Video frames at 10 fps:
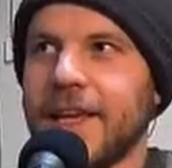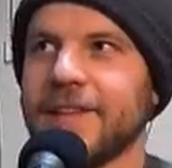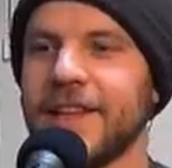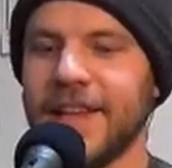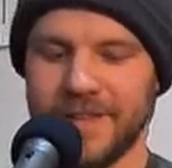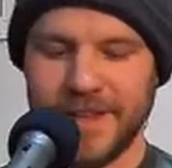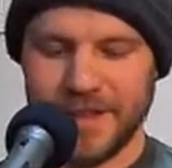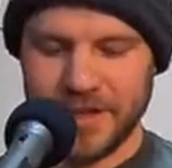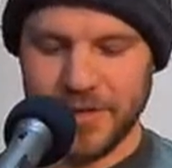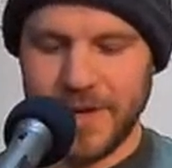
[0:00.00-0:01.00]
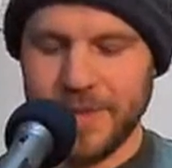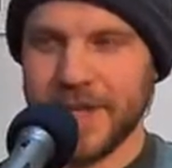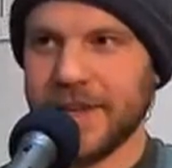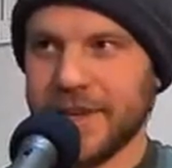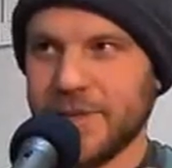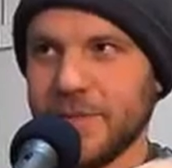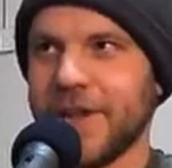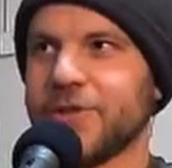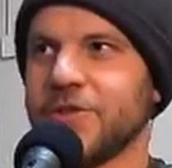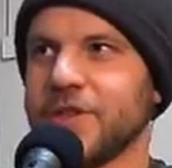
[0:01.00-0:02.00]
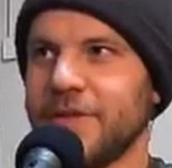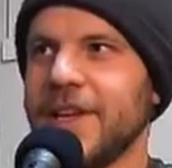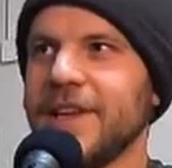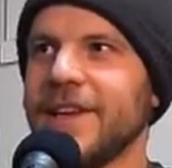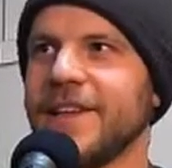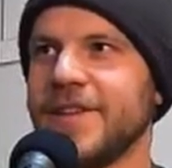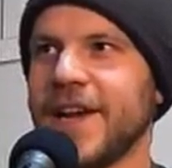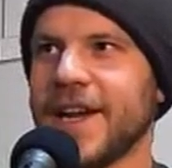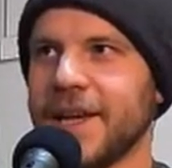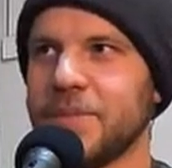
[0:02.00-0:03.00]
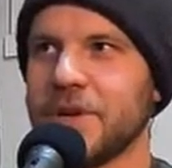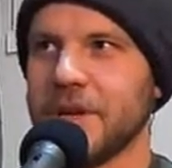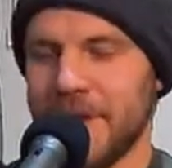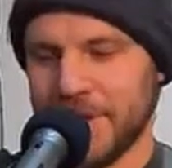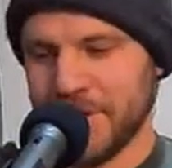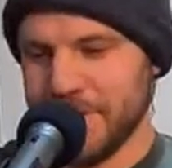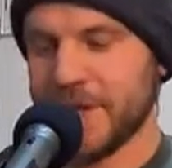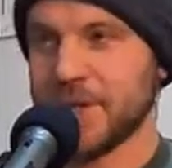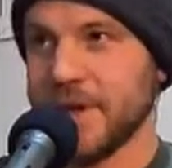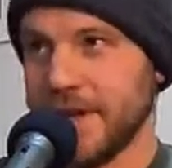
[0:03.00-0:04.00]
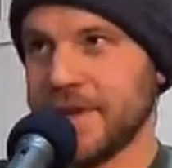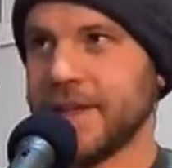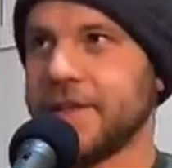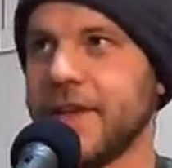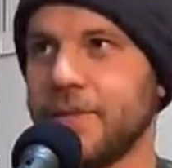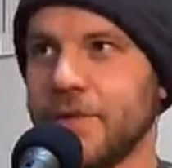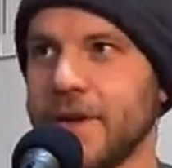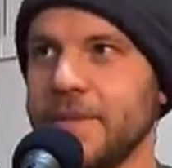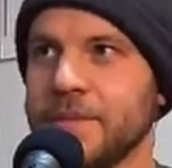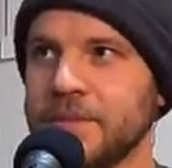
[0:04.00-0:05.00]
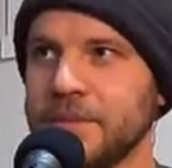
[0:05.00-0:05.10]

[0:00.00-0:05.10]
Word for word: it's like the degree, but it's like a smaller certificate. You kind of like put it picture in picture inside the same frame.